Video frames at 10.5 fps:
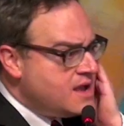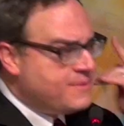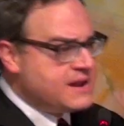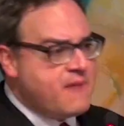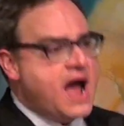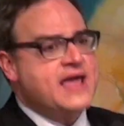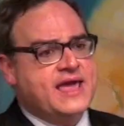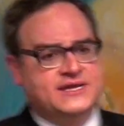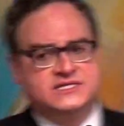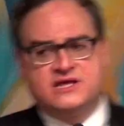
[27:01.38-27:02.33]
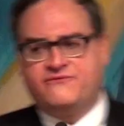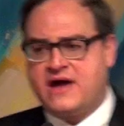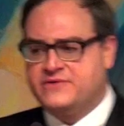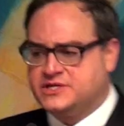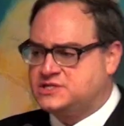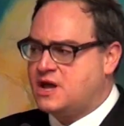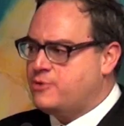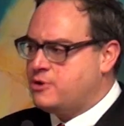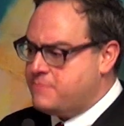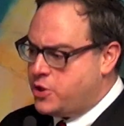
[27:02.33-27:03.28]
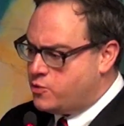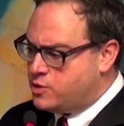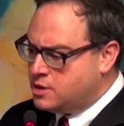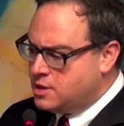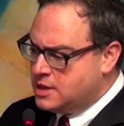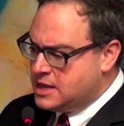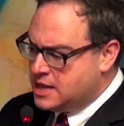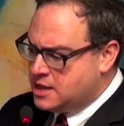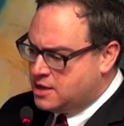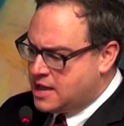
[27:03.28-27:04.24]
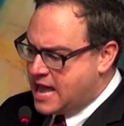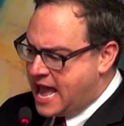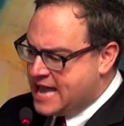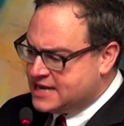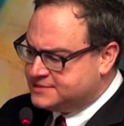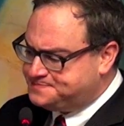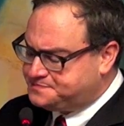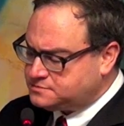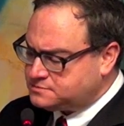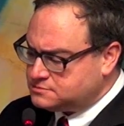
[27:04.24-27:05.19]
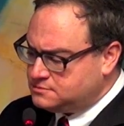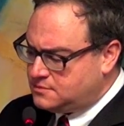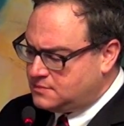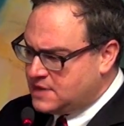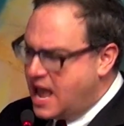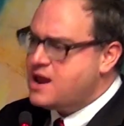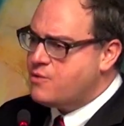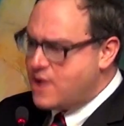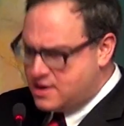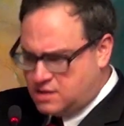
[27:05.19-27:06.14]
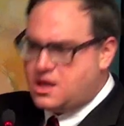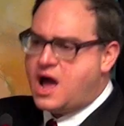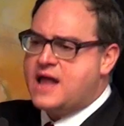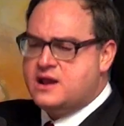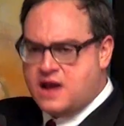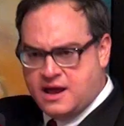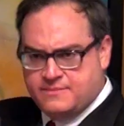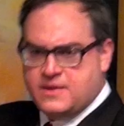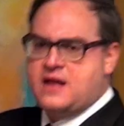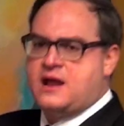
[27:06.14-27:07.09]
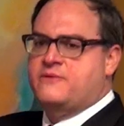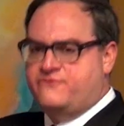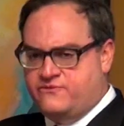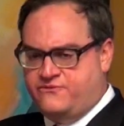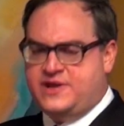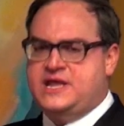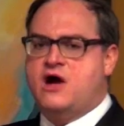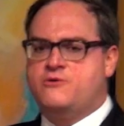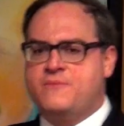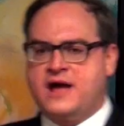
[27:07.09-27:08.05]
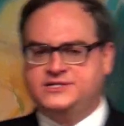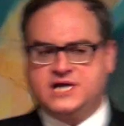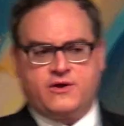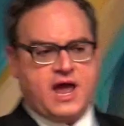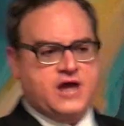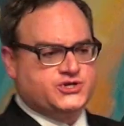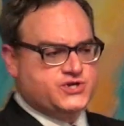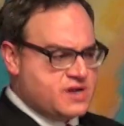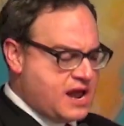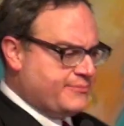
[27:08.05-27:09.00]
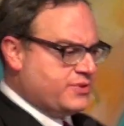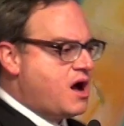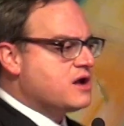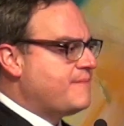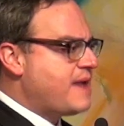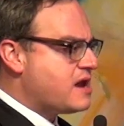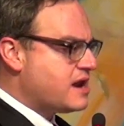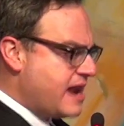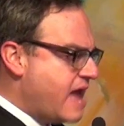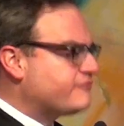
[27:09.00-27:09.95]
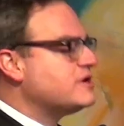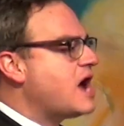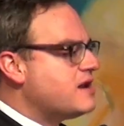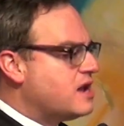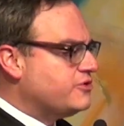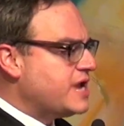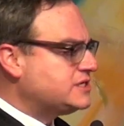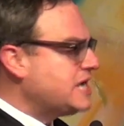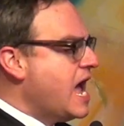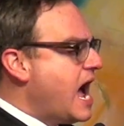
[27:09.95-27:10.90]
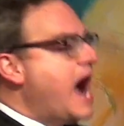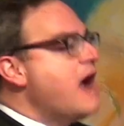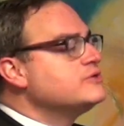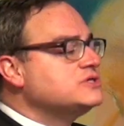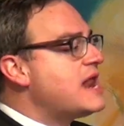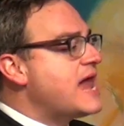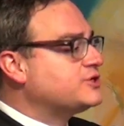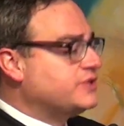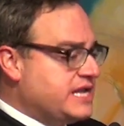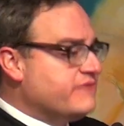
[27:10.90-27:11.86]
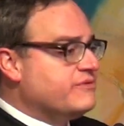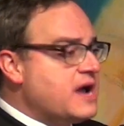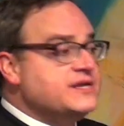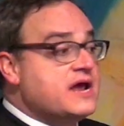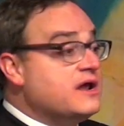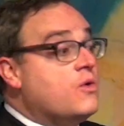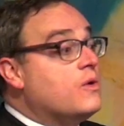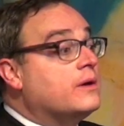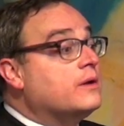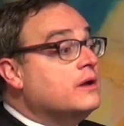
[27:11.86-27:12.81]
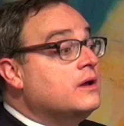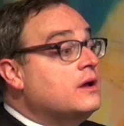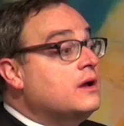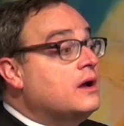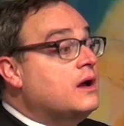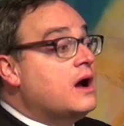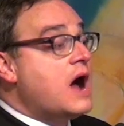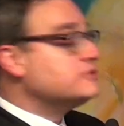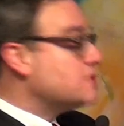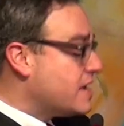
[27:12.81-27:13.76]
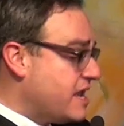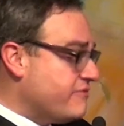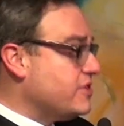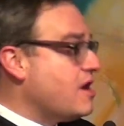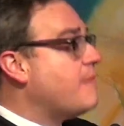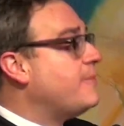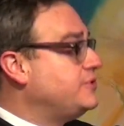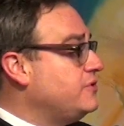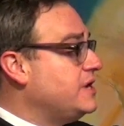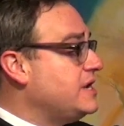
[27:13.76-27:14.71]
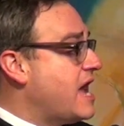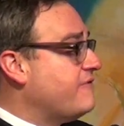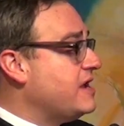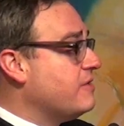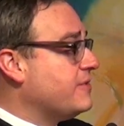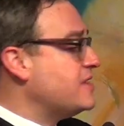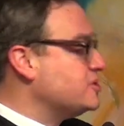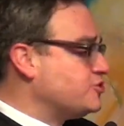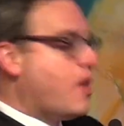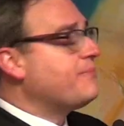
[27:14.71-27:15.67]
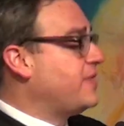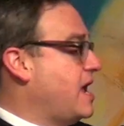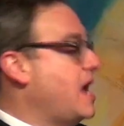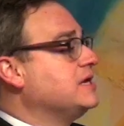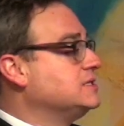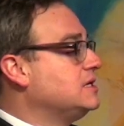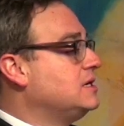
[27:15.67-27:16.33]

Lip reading: But in my case, they found a stubborn mule. And I went online and I videoed my interrogation and I blogged about it. And after 900 days, I was not actually given my day in court. I was not given the opportunity to have a hearing. They just dropped the case.